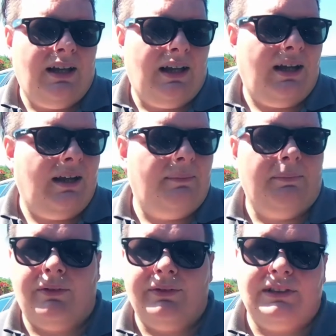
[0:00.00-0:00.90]

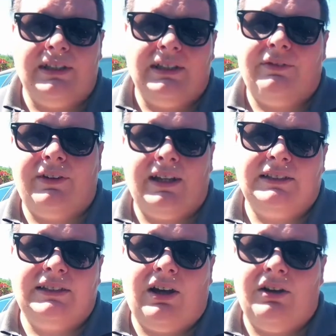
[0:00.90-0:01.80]
Obviously the
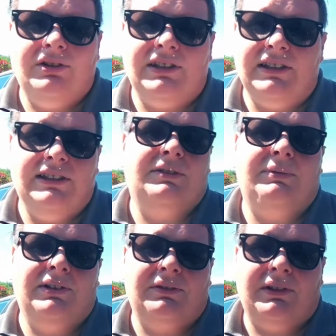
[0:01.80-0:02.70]
flex hoses,
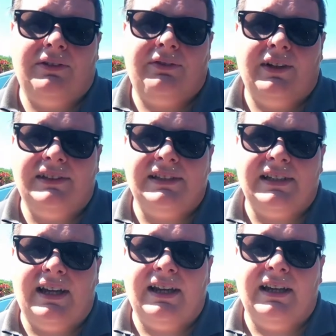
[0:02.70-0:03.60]
which I'm going to fit
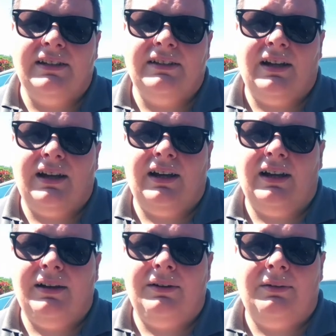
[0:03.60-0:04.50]
today,
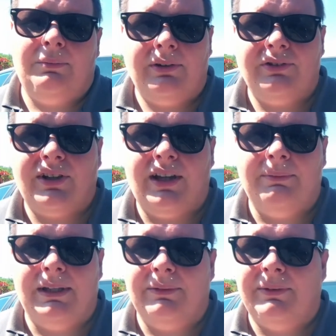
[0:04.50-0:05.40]
won't
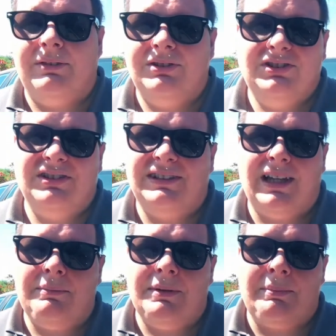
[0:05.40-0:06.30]
take me, well, should
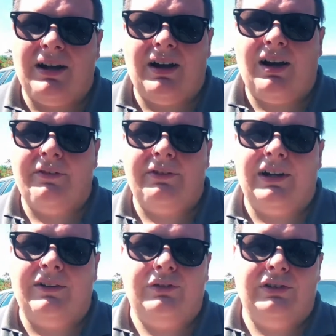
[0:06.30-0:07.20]
take me about half an
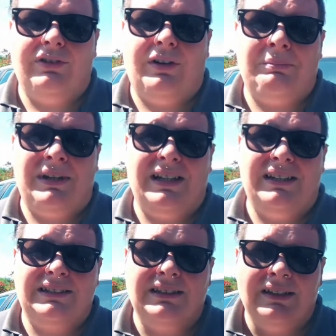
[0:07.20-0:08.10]
hour, 45 minutes.